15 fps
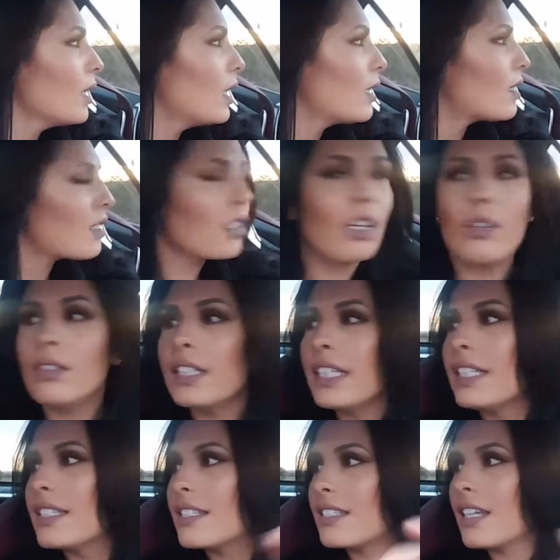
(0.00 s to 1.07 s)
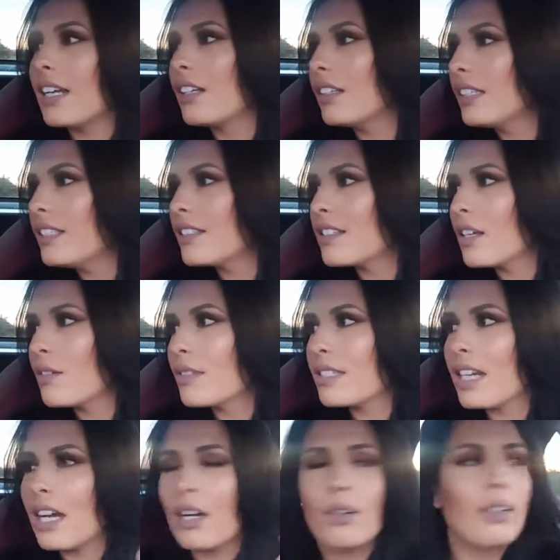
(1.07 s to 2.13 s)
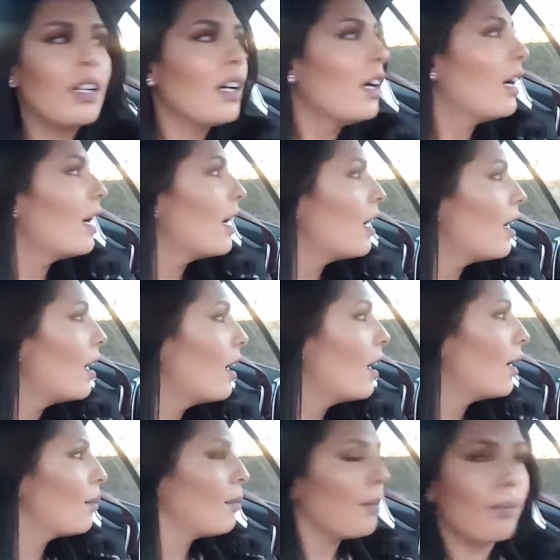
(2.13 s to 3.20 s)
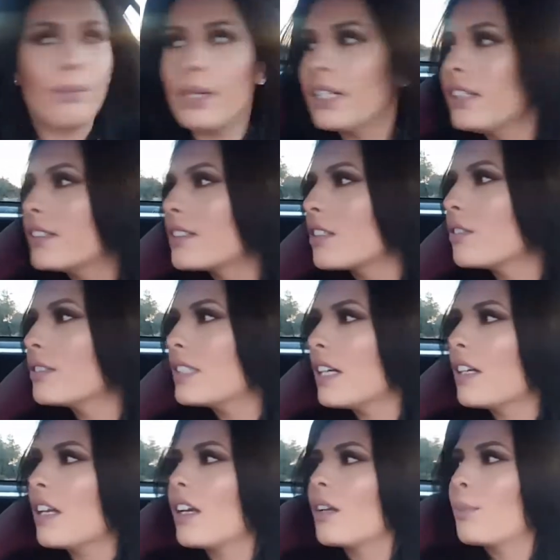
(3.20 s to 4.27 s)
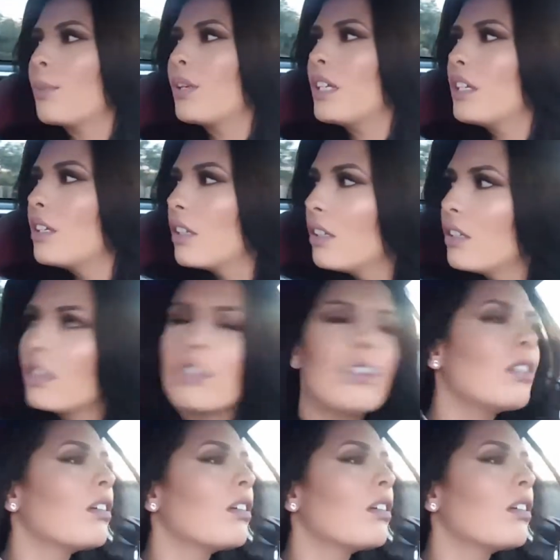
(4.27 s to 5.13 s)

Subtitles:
slowly and steadily slows down, but it slows down at a pretty good,